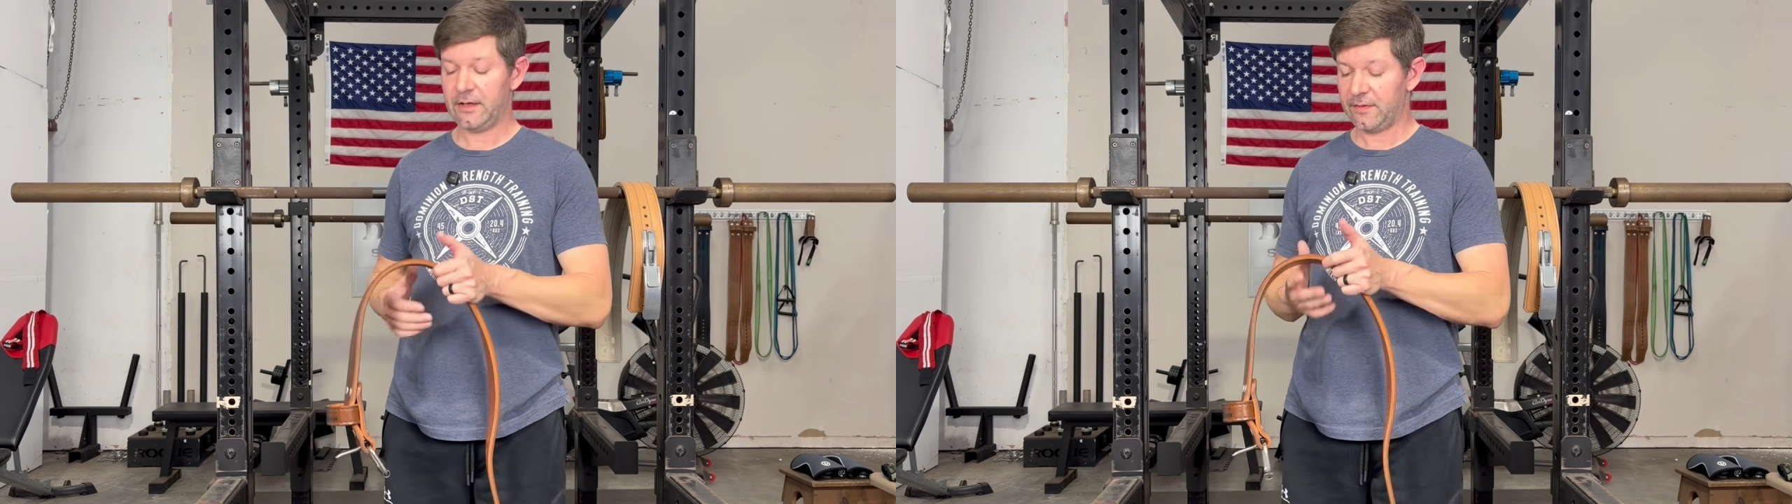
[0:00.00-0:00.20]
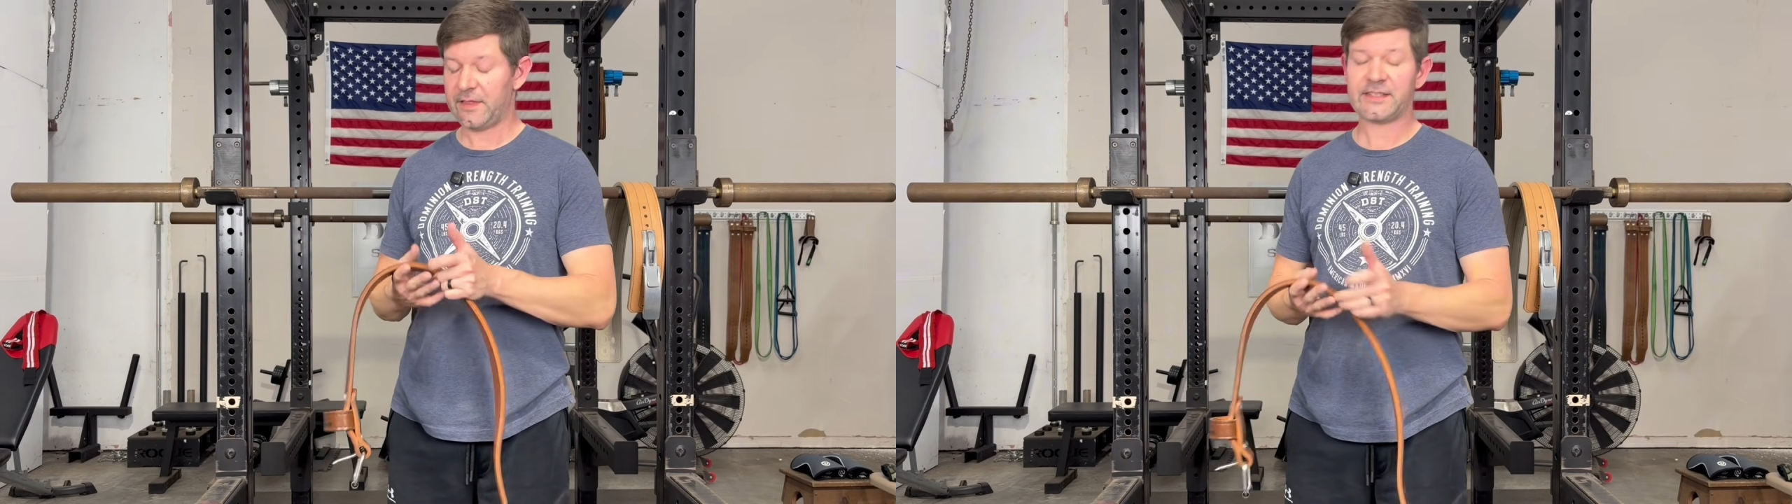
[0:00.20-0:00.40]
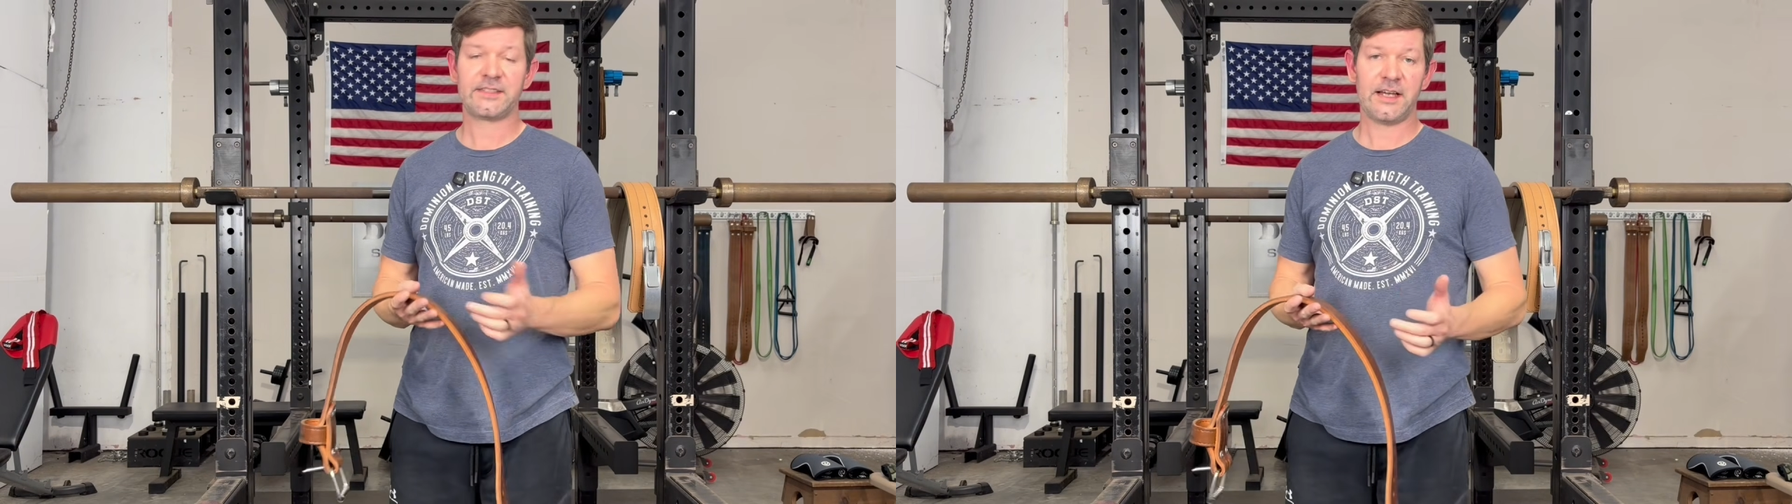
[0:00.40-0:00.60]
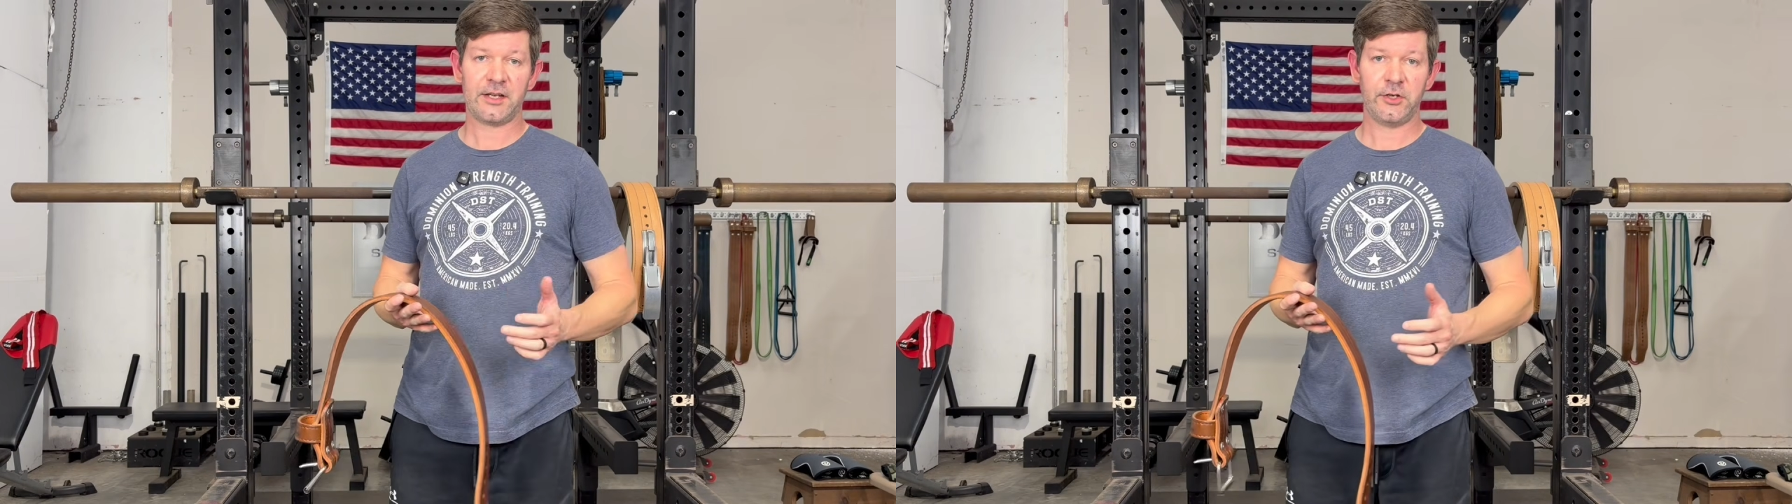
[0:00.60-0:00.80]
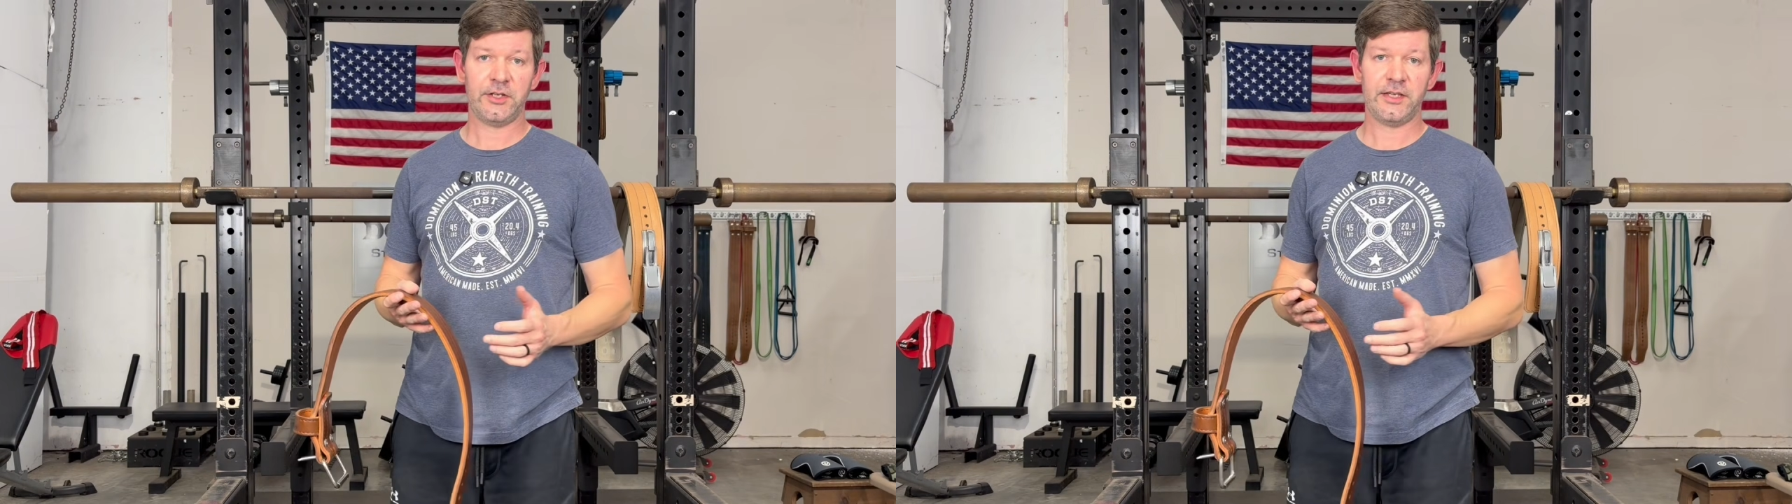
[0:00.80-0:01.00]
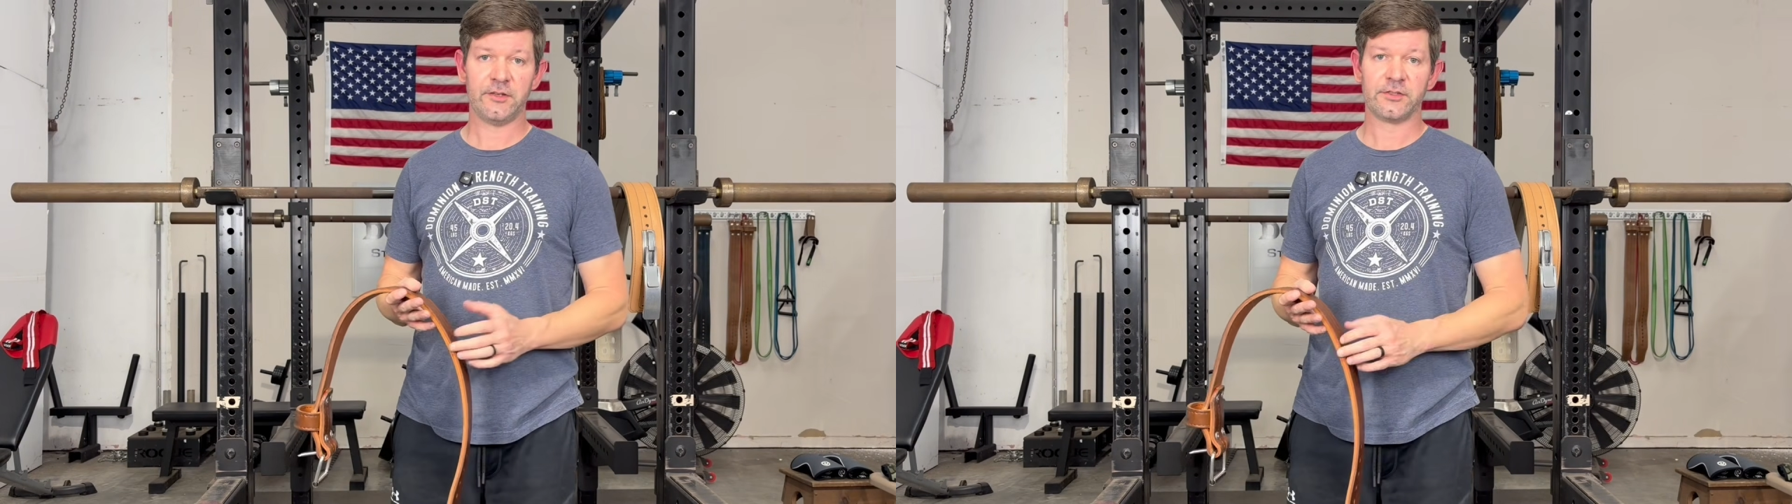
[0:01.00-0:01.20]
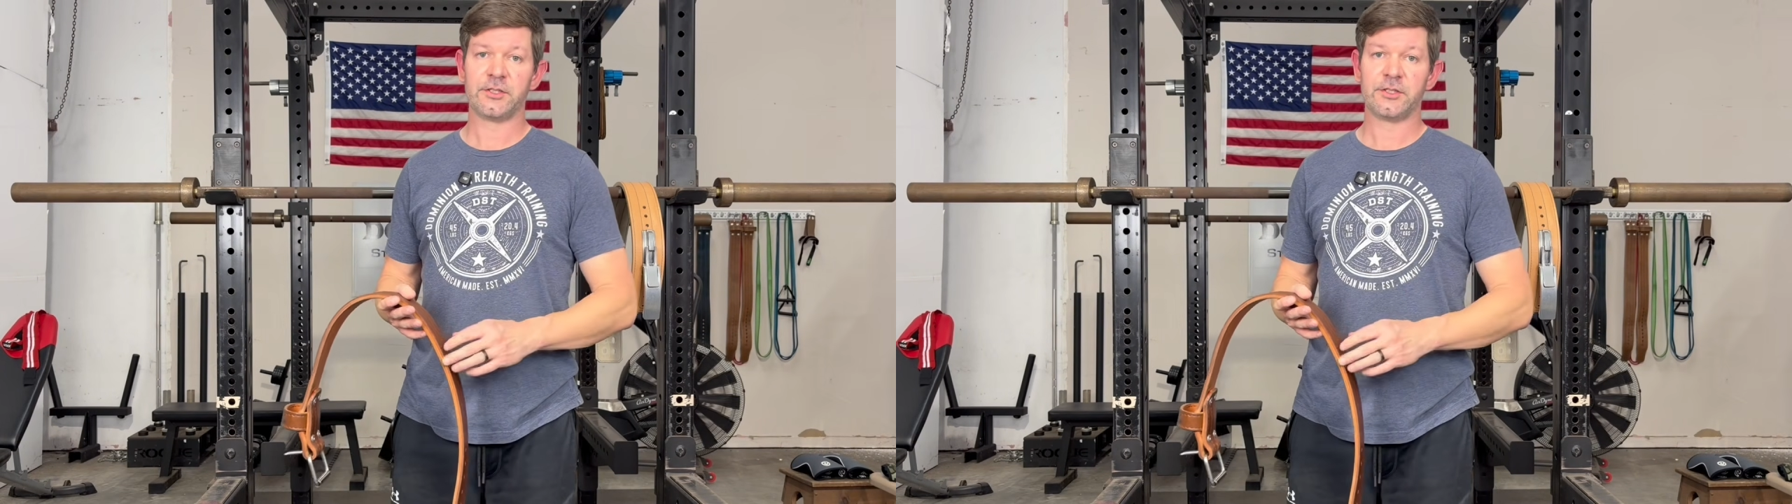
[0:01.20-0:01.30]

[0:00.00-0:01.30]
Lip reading: that's not good either.